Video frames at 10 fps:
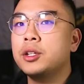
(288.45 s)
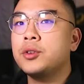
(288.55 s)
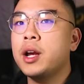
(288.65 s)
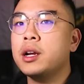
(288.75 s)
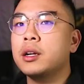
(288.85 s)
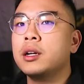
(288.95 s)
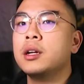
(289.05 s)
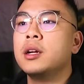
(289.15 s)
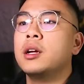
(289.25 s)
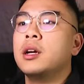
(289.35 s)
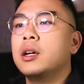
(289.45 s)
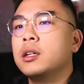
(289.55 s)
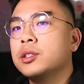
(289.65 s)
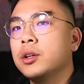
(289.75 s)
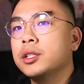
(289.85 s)
tracker.
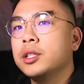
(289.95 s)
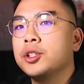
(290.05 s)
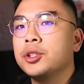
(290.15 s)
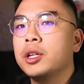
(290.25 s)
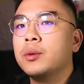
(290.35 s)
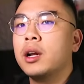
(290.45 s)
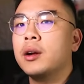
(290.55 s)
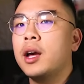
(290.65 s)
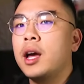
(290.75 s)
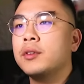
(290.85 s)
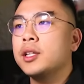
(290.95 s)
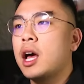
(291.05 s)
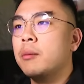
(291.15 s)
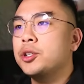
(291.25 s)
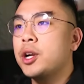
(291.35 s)
So essentially what I have is
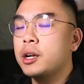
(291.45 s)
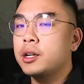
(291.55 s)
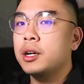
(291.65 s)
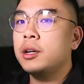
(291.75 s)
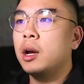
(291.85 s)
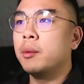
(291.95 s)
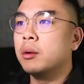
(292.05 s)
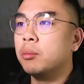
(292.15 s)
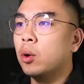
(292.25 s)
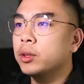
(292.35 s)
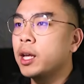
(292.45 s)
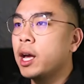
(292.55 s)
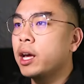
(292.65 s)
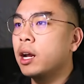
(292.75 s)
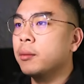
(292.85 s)
habit tracker. I'm gonna bold
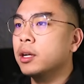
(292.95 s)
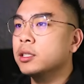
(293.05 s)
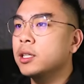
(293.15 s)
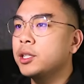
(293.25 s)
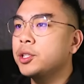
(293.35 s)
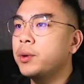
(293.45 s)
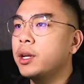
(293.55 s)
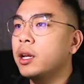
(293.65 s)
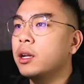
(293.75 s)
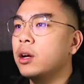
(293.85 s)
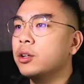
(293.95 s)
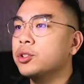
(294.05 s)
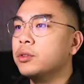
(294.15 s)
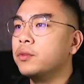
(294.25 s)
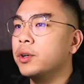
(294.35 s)
that, I'm gonna center it and
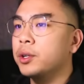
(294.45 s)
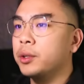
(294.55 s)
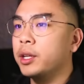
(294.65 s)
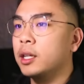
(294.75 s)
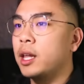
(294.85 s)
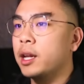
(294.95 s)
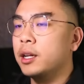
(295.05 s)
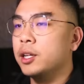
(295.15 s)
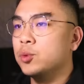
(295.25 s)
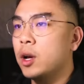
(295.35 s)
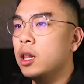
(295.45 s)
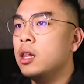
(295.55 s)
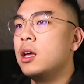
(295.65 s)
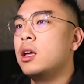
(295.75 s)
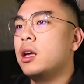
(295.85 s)
also vertically align it as well.
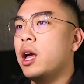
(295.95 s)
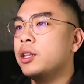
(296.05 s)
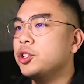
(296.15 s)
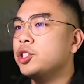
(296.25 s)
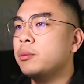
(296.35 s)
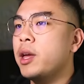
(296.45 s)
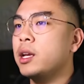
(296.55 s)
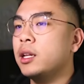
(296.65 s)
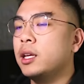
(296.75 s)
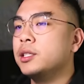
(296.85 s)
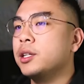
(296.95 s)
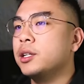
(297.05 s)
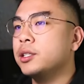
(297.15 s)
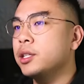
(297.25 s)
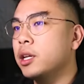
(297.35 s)
And just to make it easier
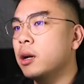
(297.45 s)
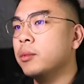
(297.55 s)
to see, I'm